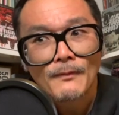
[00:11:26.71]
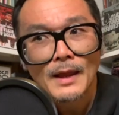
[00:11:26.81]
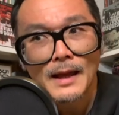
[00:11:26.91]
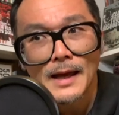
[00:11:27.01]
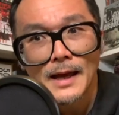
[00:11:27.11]

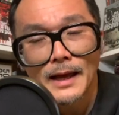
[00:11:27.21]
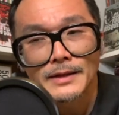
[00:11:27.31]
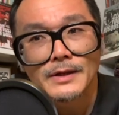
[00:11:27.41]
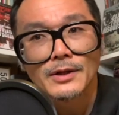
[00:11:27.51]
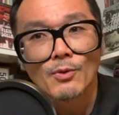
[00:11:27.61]

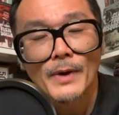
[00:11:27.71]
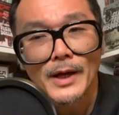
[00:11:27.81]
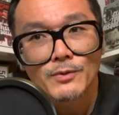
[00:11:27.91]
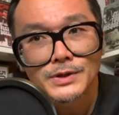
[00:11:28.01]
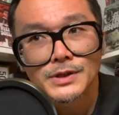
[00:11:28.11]
and the way
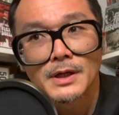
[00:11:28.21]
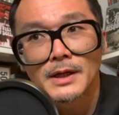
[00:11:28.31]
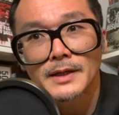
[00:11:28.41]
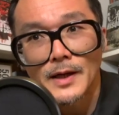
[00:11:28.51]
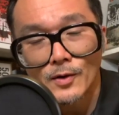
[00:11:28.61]
in which
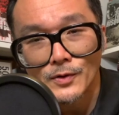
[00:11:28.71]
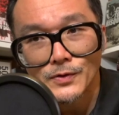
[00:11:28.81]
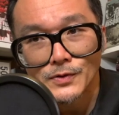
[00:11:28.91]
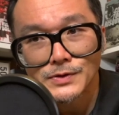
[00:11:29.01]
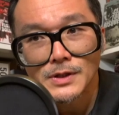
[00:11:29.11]

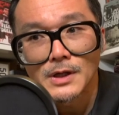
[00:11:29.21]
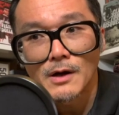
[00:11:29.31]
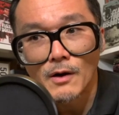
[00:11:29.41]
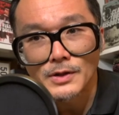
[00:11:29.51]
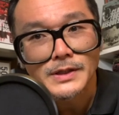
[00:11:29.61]
characters
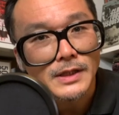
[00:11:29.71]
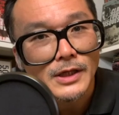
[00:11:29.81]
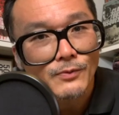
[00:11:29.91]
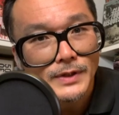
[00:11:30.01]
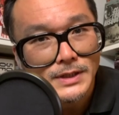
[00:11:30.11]
are dealing
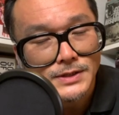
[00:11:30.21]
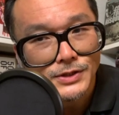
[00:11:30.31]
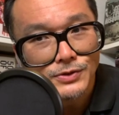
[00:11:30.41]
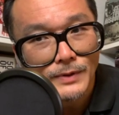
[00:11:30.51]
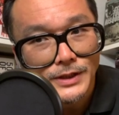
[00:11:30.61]
with this
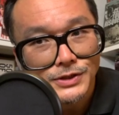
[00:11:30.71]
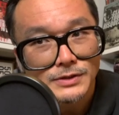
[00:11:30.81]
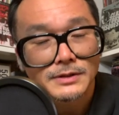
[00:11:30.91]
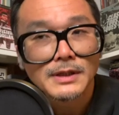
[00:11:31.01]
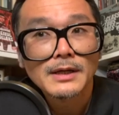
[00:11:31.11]
situation,